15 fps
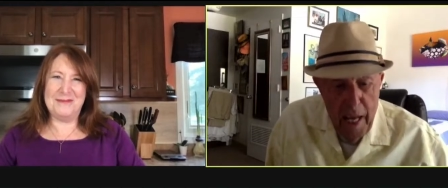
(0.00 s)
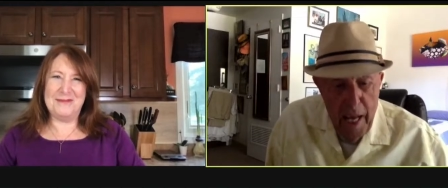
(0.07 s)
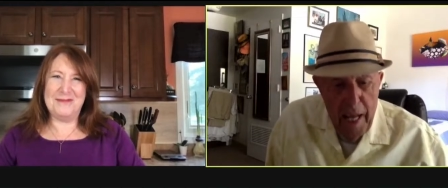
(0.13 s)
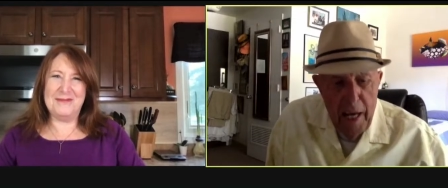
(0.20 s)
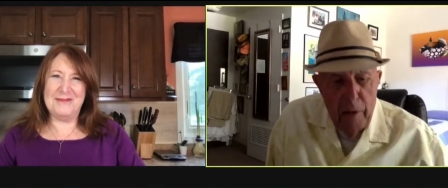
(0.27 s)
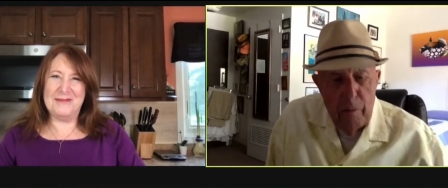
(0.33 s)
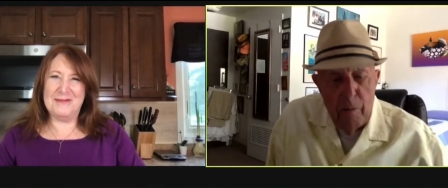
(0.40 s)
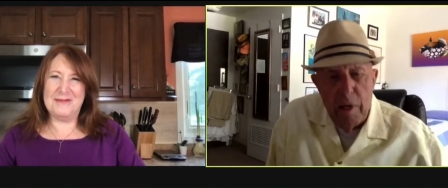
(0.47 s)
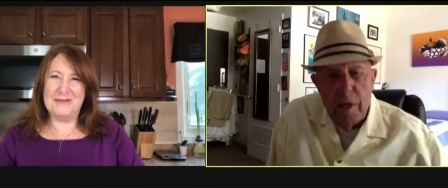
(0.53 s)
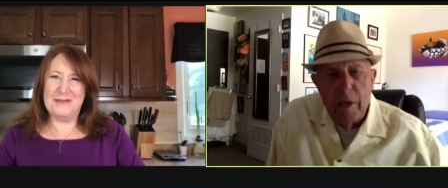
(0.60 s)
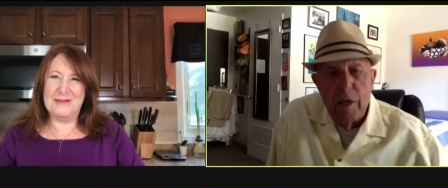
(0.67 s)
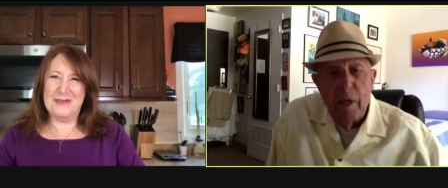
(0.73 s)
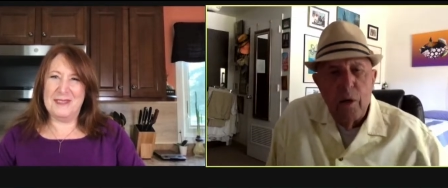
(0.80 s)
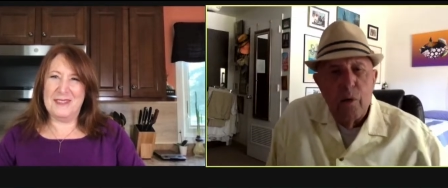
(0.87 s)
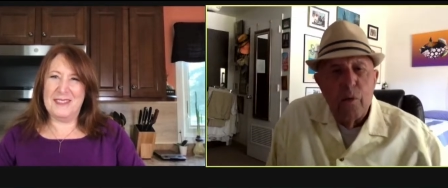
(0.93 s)
Speaker 1: And I want
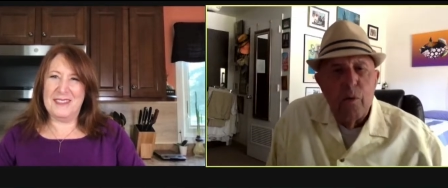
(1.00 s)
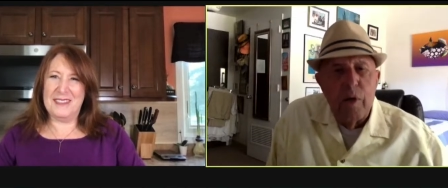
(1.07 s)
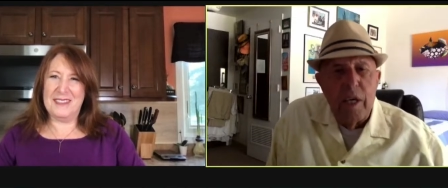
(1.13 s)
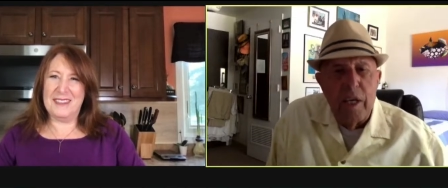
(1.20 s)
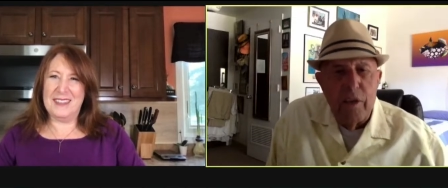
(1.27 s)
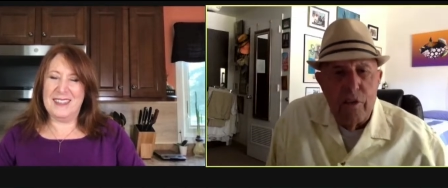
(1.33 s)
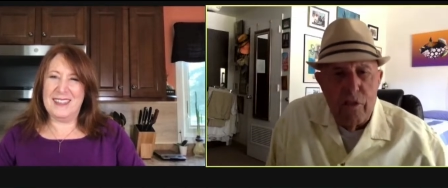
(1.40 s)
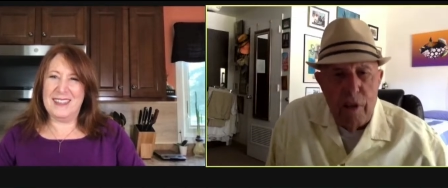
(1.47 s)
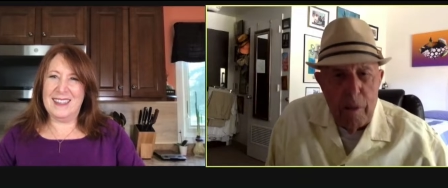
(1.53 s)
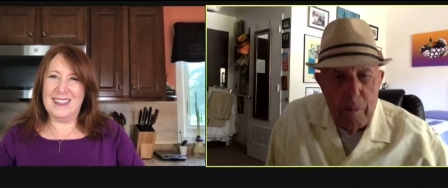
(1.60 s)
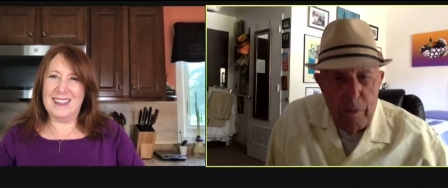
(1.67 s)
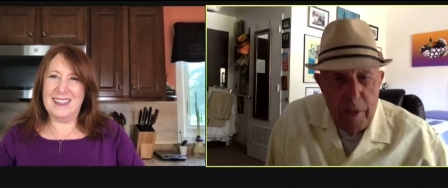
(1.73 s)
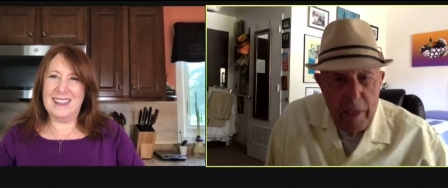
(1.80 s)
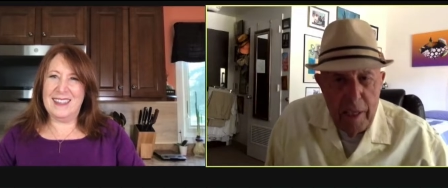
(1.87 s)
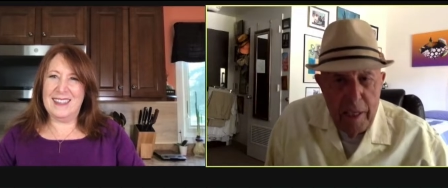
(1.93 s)
to read
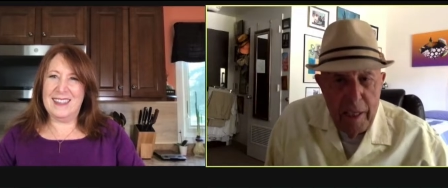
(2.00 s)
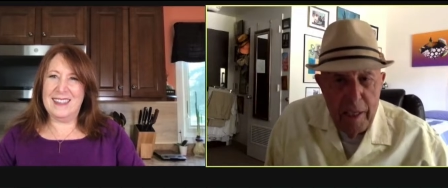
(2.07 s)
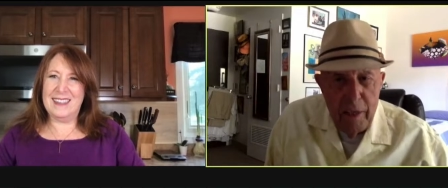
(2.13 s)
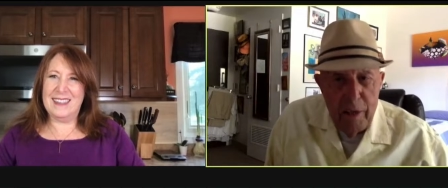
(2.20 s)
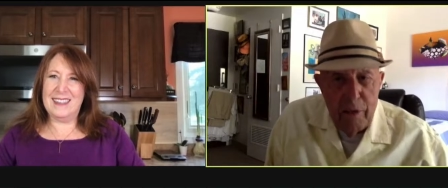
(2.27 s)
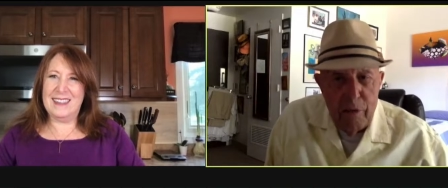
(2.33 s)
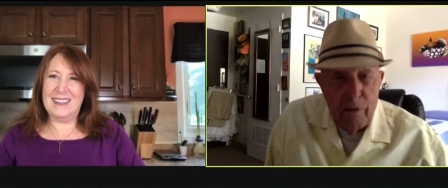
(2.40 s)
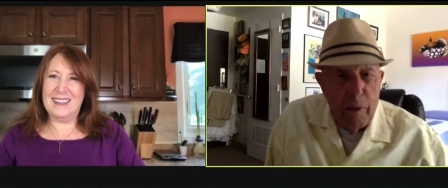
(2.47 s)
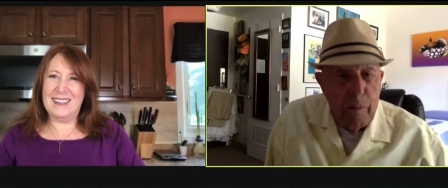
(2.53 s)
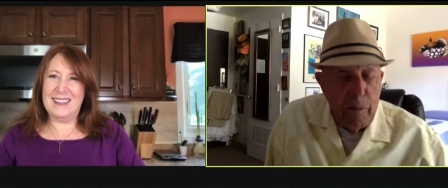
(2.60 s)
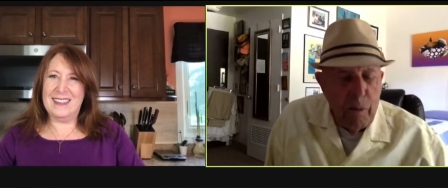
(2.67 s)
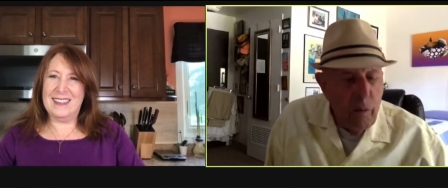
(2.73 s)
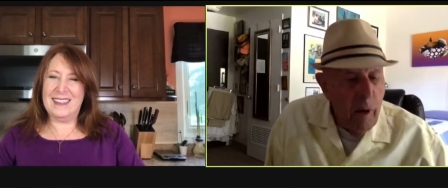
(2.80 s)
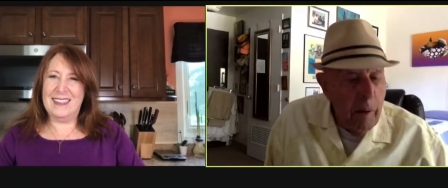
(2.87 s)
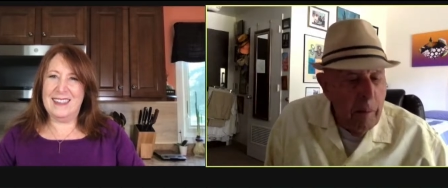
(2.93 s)
something from
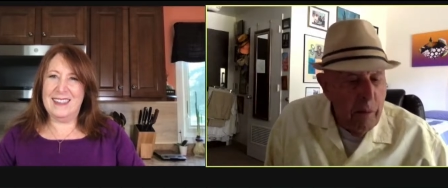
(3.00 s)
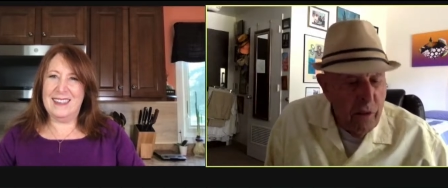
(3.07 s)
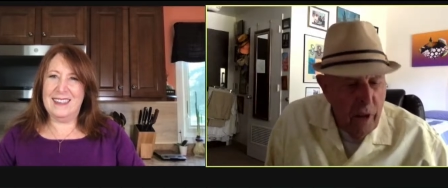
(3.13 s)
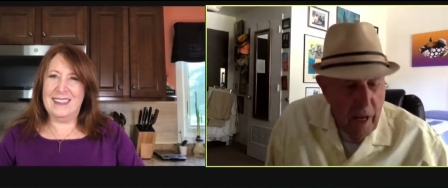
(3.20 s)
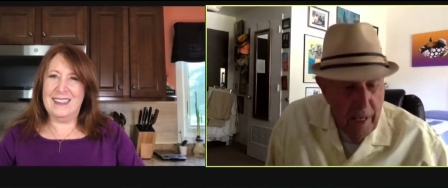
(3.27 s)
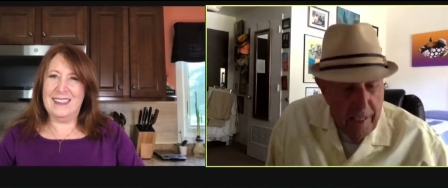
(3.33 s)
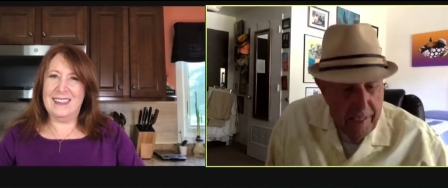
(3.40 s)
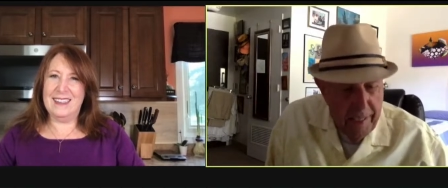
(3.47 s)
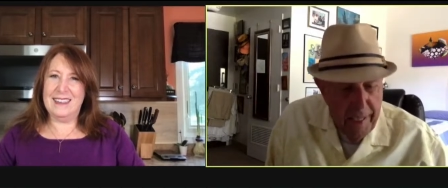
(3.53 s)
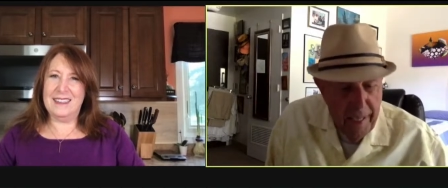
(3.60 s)
the website.